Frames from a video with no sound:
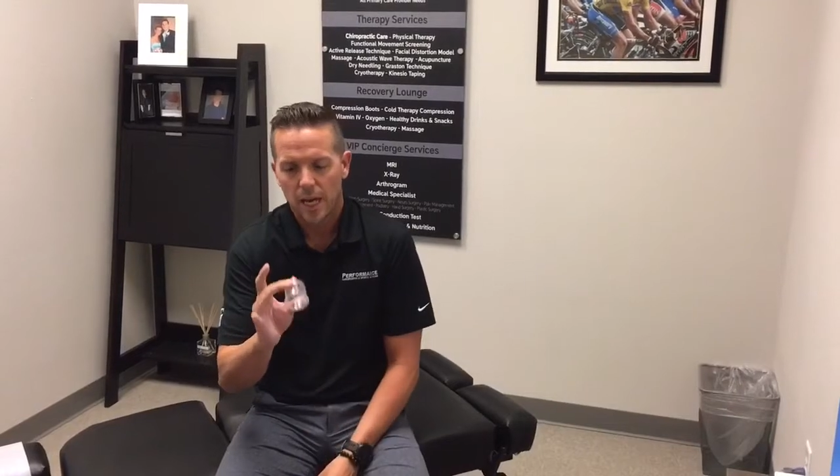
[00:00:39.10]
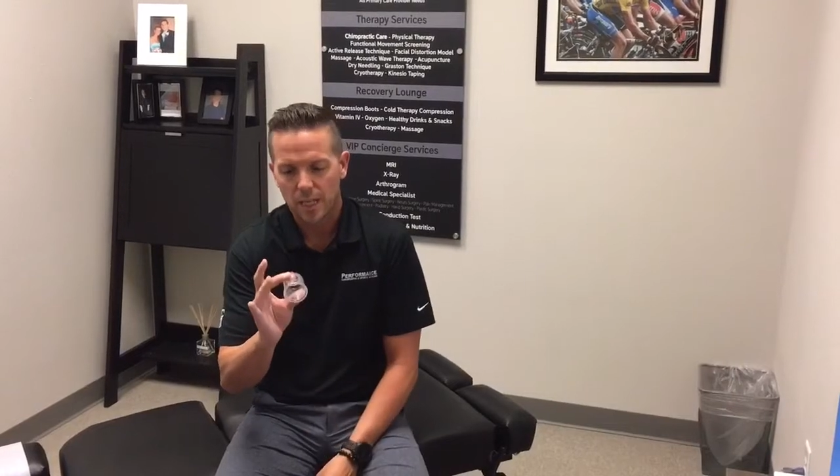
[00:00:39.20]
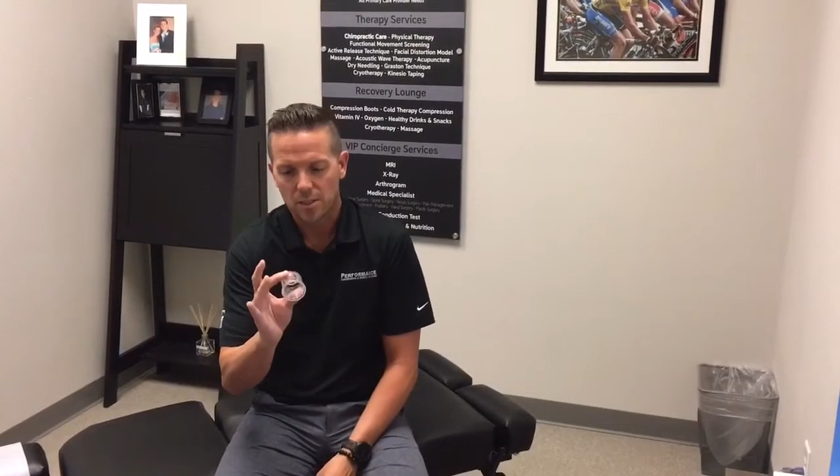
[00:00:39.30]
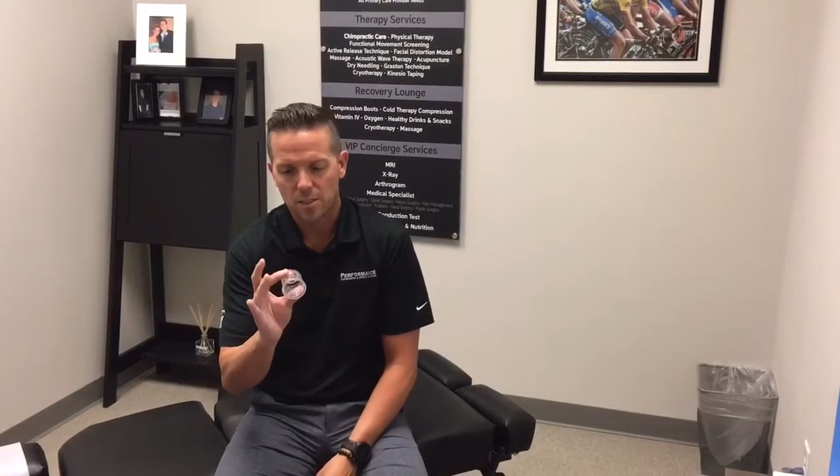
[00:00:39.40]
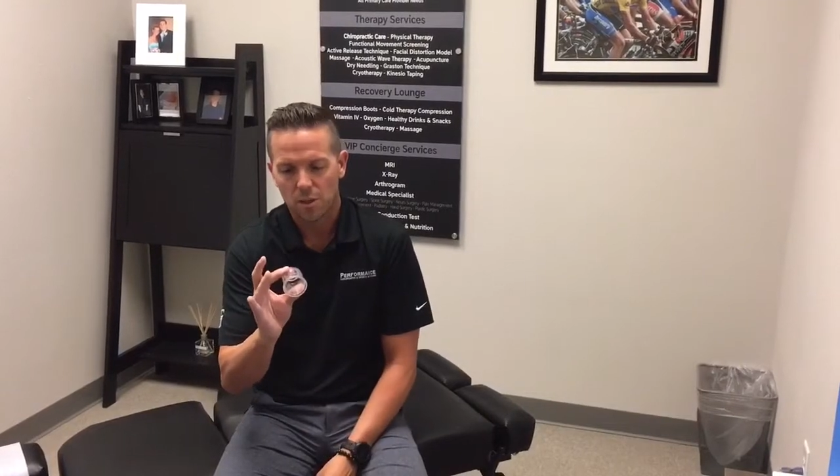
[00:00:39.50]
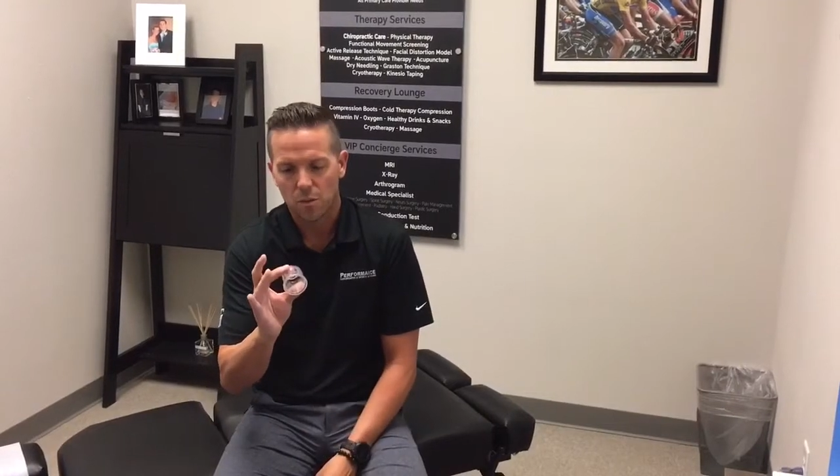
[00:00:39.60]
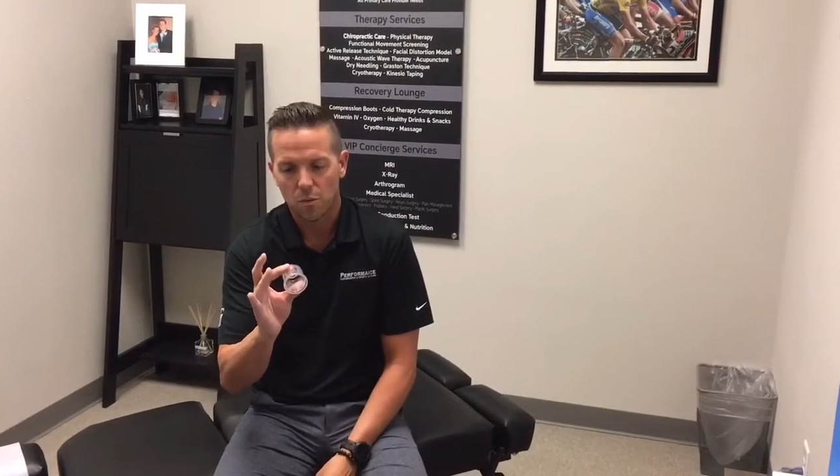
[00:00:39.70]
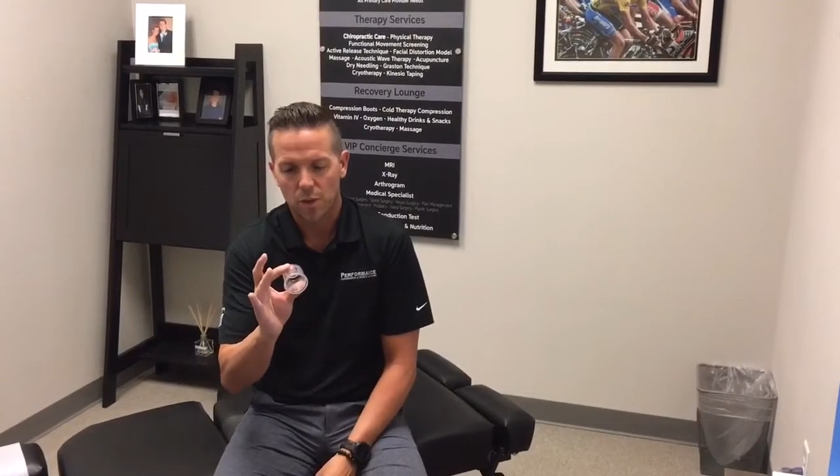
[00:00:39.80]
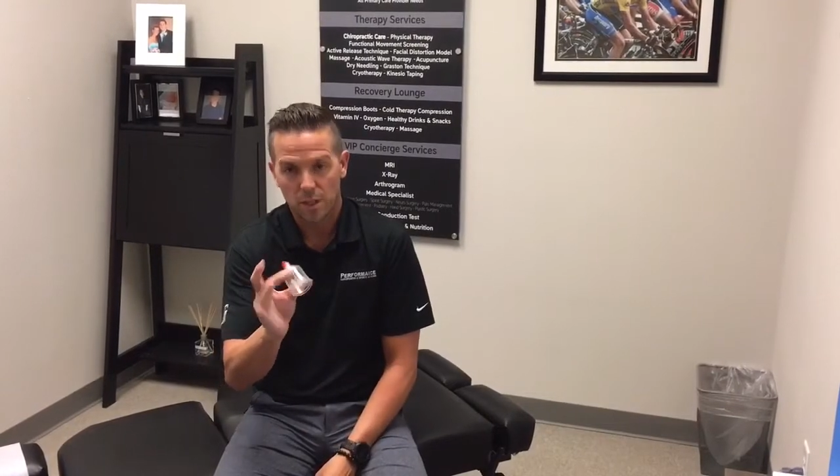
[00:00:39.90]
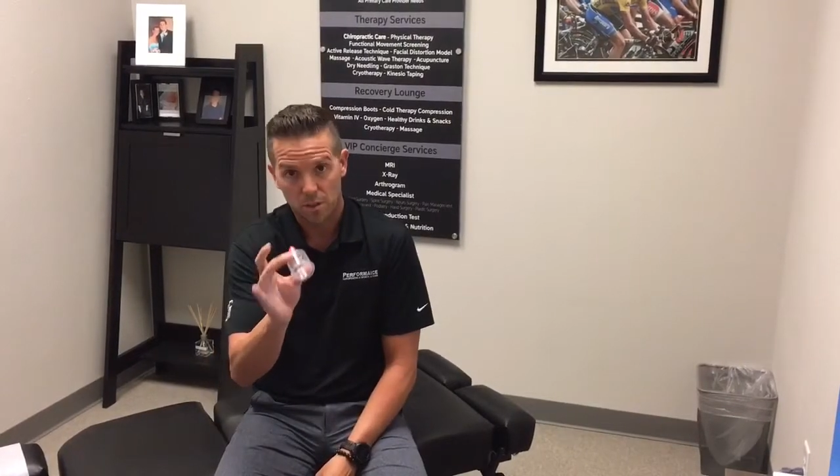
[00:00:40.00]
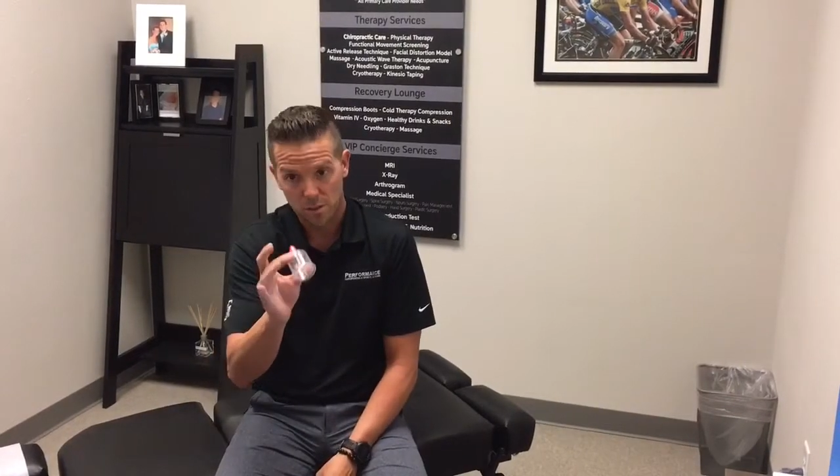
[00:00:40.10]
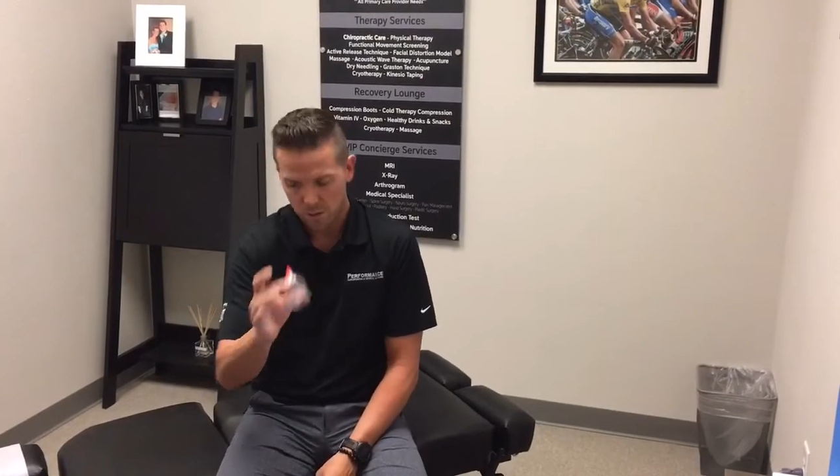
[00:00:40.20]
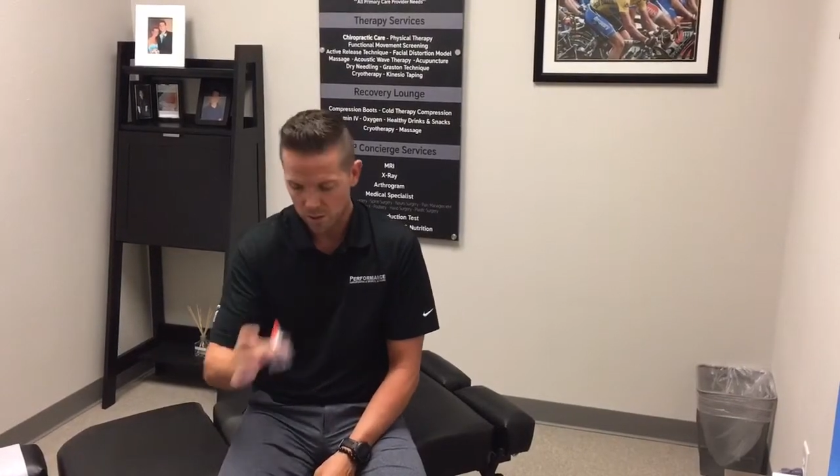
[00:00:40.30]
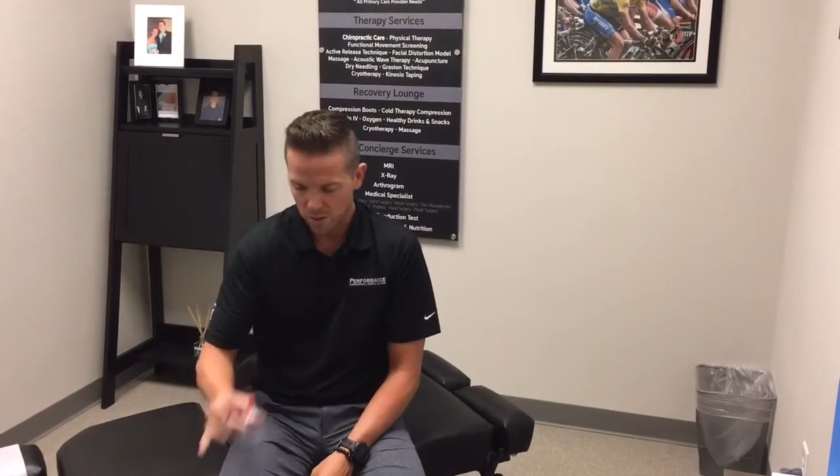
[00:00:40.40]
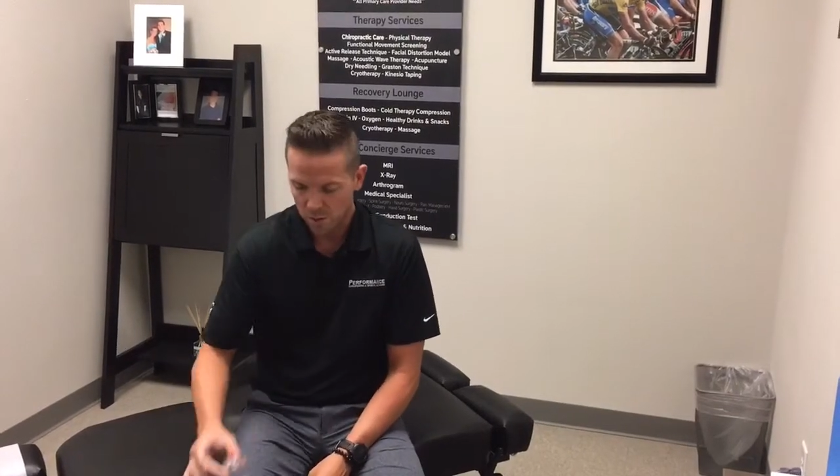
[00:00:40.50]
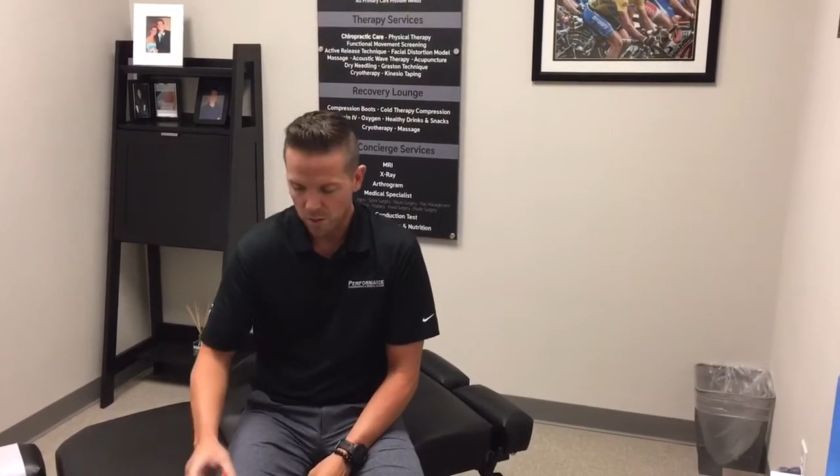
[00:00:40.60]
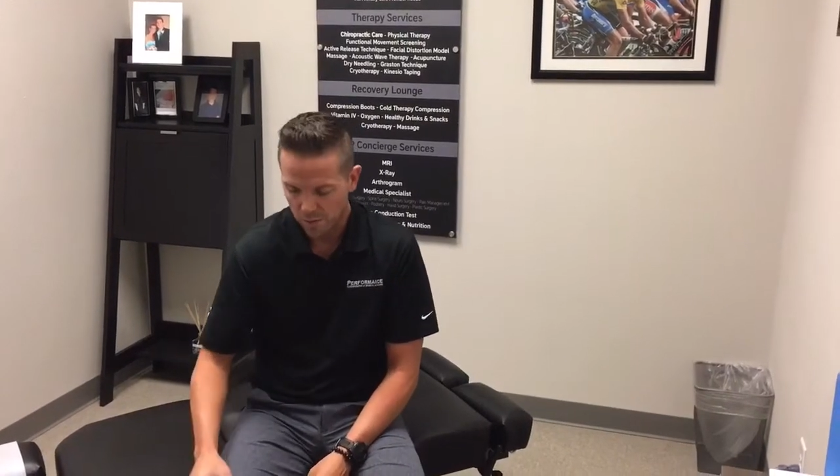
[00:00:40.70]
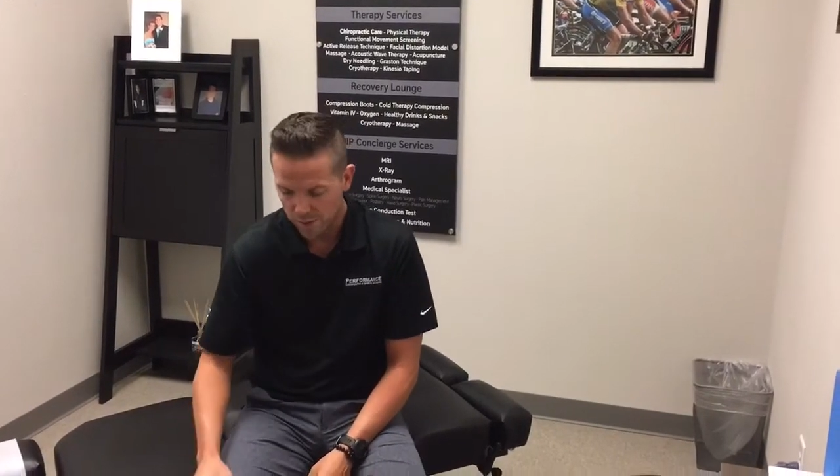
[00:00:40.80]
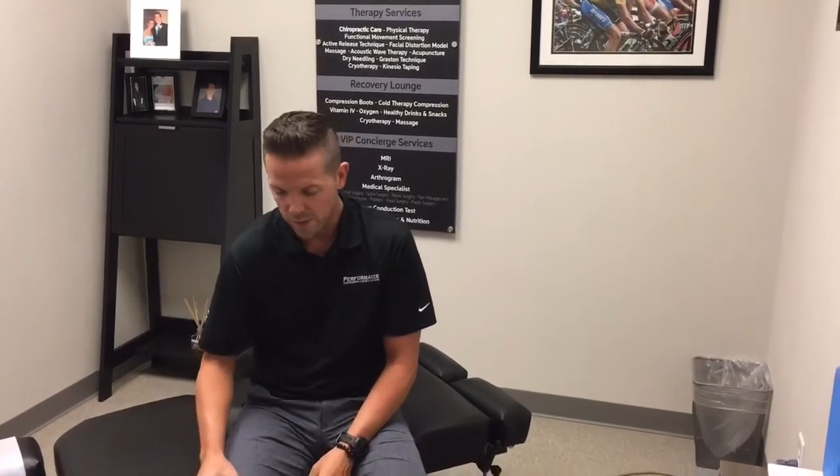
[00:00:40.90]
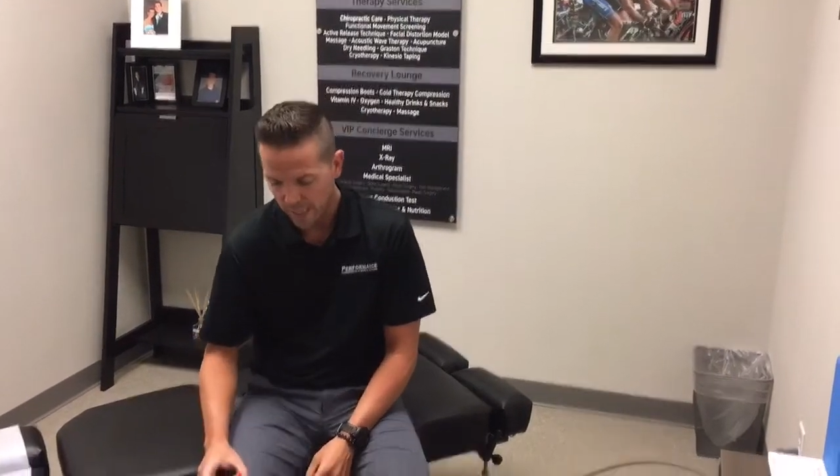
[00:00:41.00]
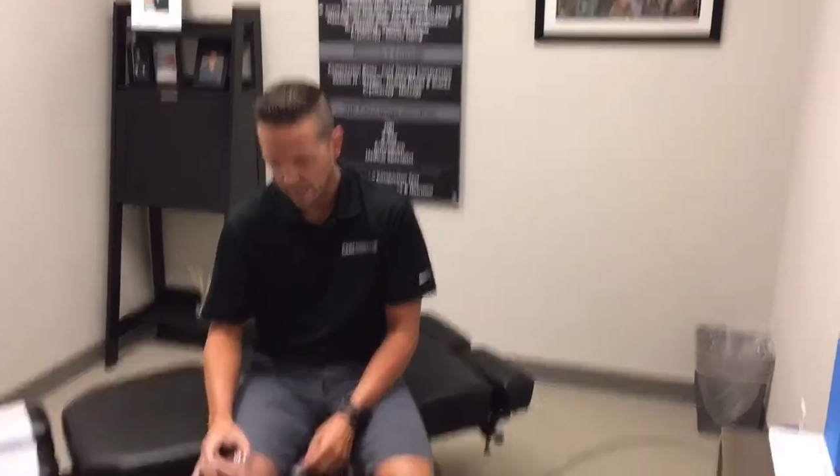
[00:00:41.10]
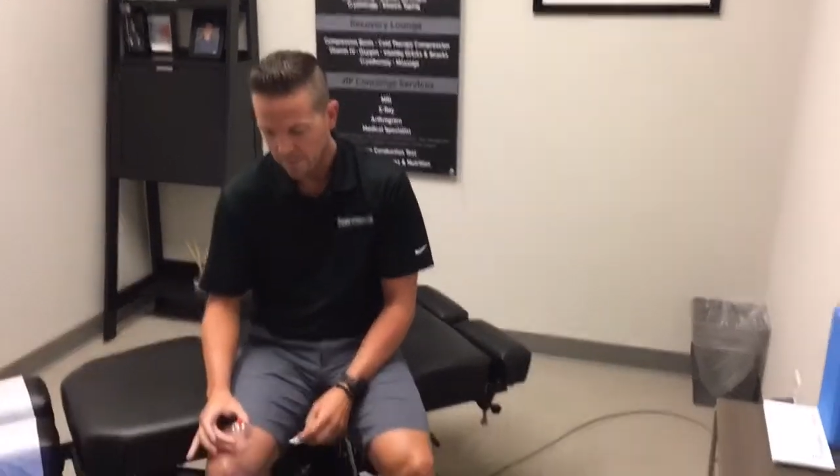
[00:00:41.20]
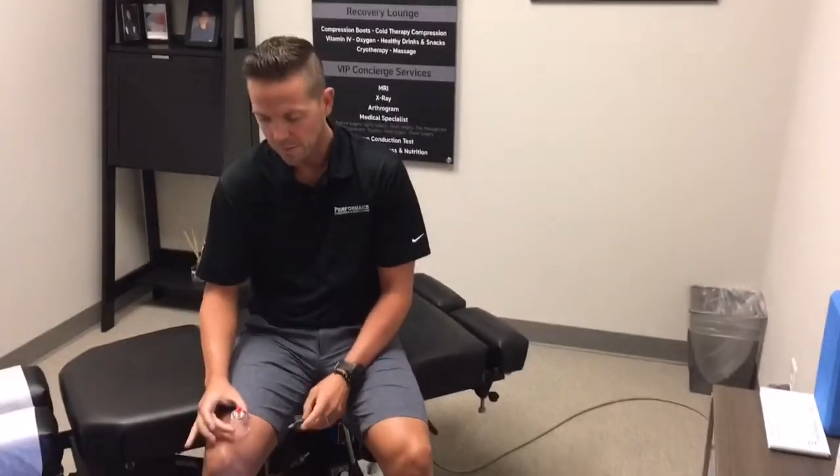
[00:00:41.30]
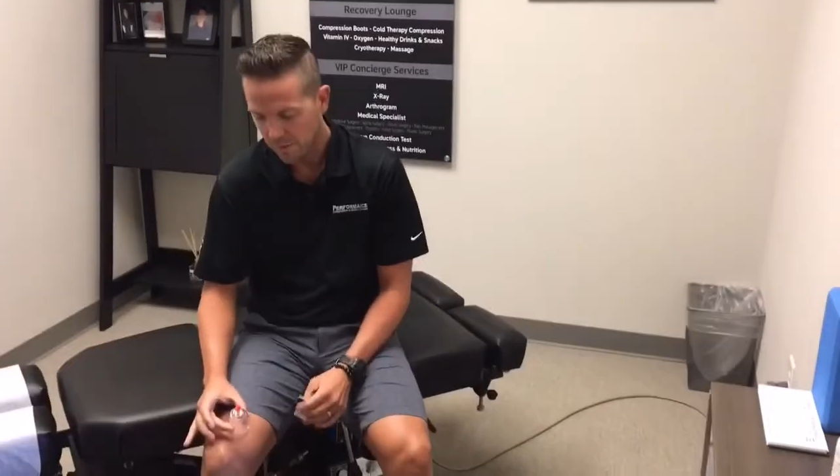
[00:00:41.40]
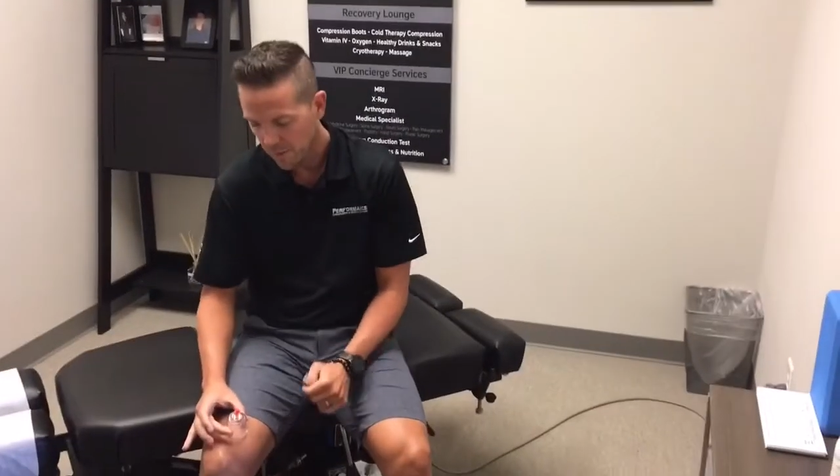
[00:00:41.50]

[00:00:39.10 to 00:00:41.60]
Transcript: And so what it'll do is it'll go over the skin,